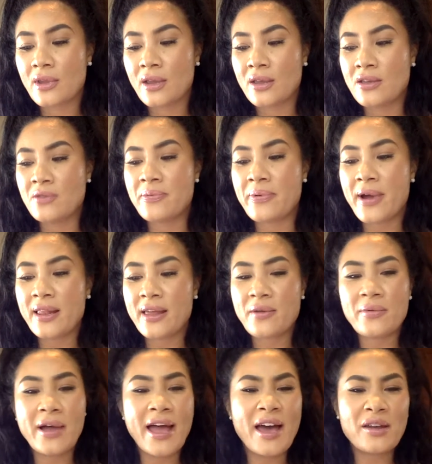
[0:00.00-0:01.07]
You're probably like,
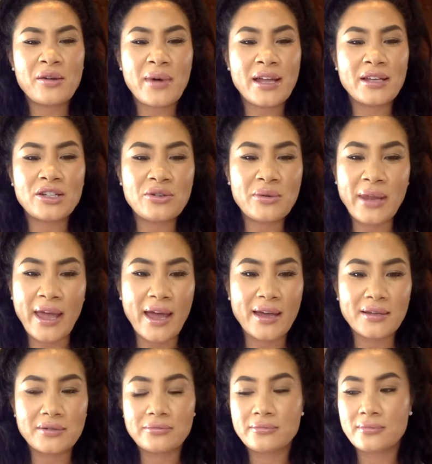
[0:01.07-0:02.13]
well, how do I do
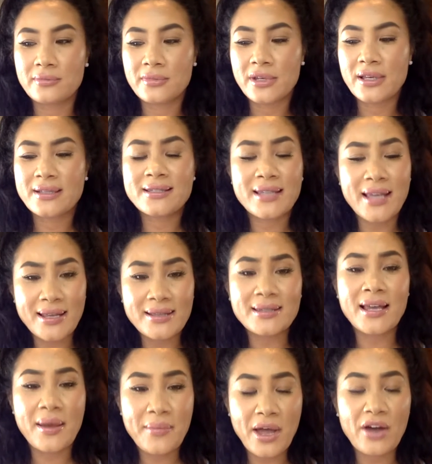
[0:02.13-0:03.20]
that? Take
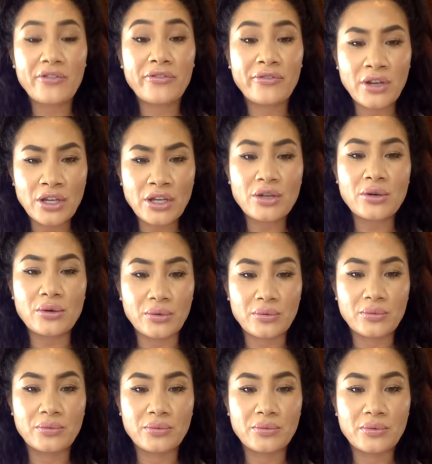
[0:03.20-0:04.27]
time out for you.
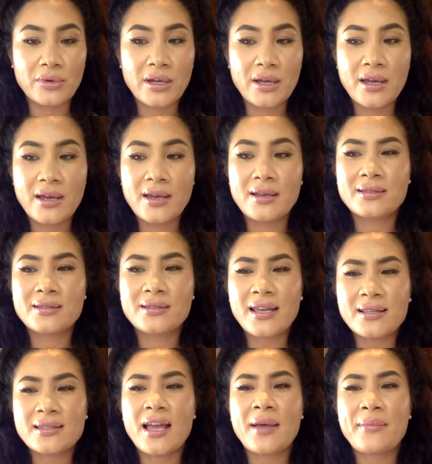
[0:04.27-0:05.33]
Take
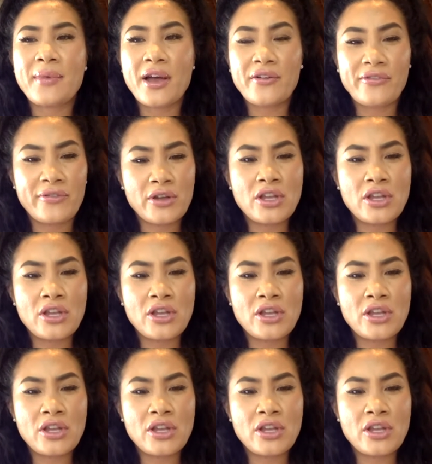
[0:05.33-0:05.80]
time out for